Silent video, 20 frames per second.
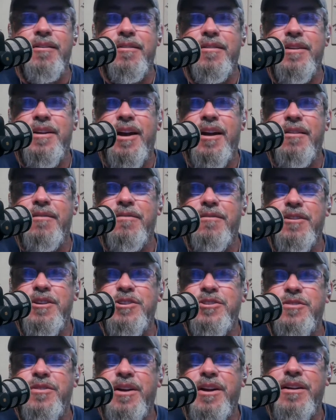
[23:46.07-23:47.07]
kind of
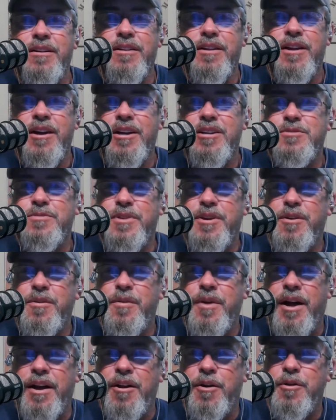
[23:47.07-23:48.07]
frustrated, the days we don't,
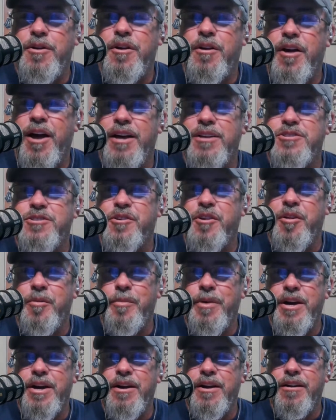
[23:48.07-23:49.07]
and I know y'all guys are going to
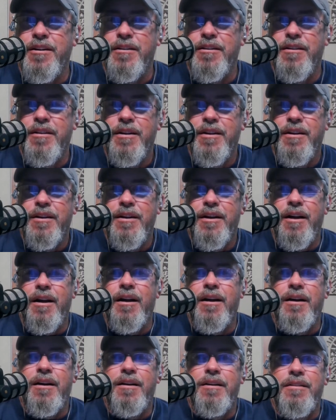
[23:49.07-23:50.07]
be here.
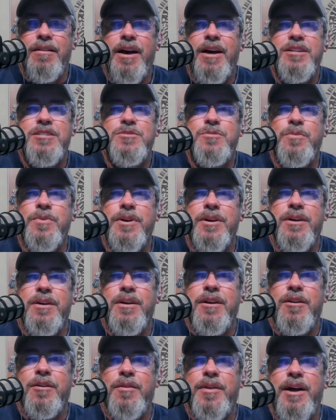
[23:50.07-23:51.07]
That's
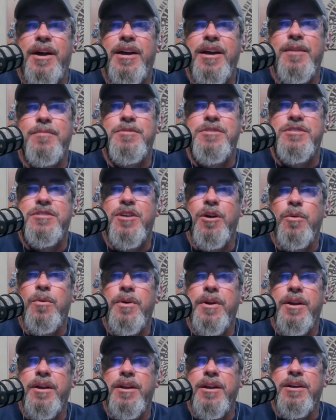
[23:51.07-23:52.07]
when, that keeps us
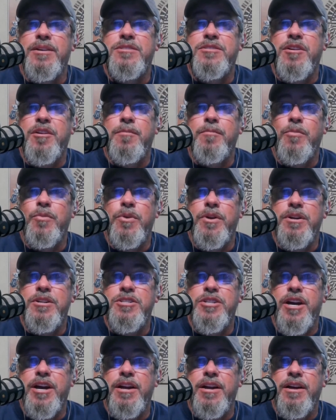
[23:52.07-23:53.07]
going. And yes, good morning,
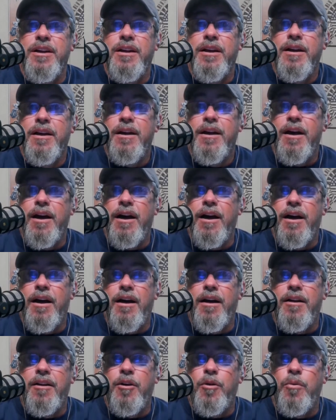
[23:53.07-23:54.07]
Janet.
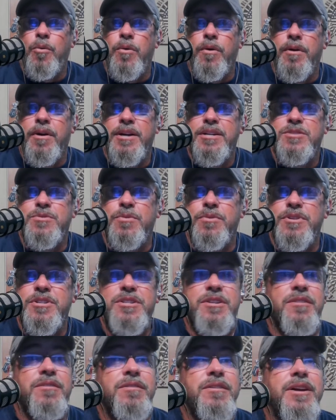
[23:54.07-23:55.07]
No worries. We're
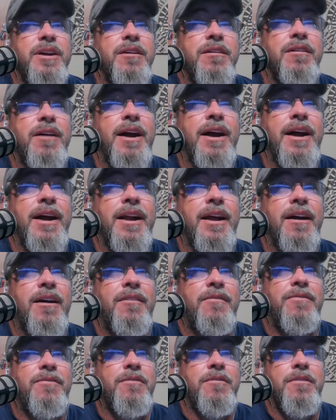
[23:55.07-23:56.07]
still here hanging
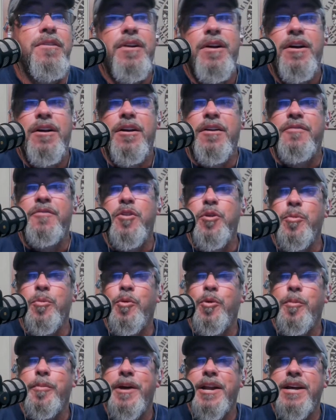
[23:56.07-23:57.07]
out for a few
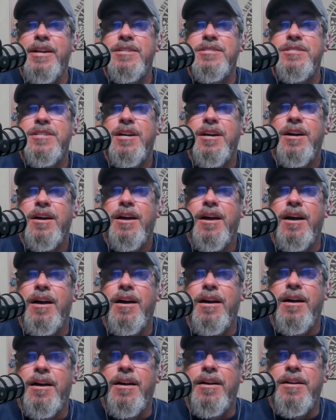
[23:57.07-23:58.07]
more minutes.
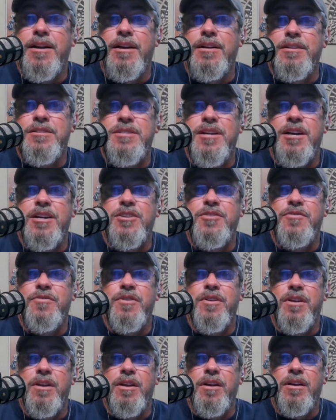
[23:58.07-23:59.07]
And yes, thanks for
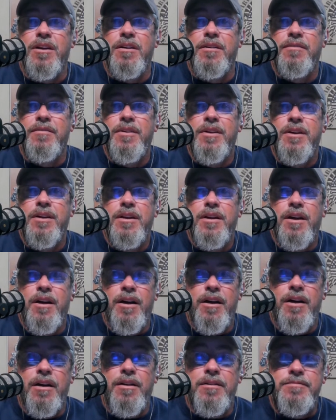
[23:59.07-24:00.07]
the love.
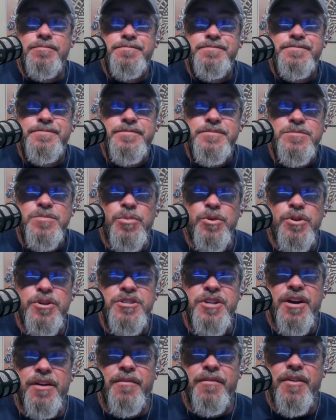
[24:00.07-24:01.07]

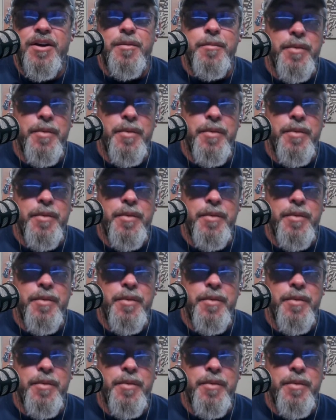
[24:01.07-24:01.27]
Appreciate it very